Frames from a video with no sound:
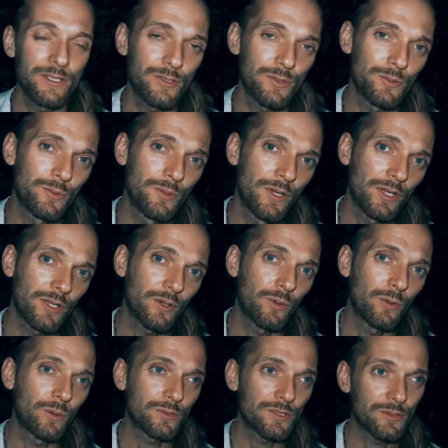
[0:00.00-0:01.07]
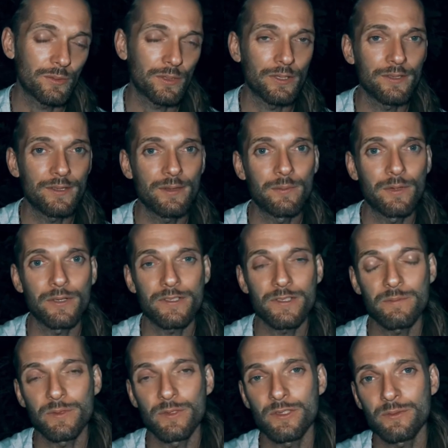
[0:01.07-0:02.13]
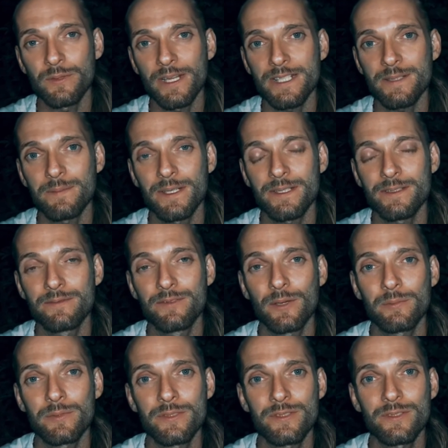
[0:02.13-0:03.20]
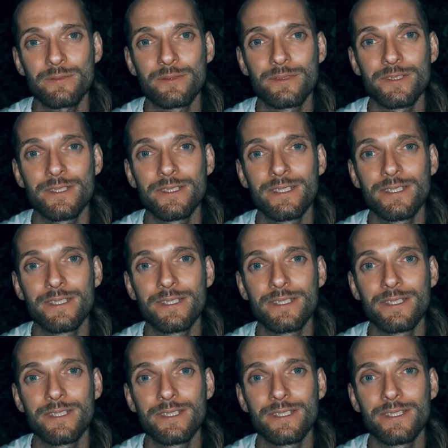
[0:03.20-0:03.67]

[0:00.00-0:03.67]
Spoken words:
to go toward the more spiritual aspect of your pursuit.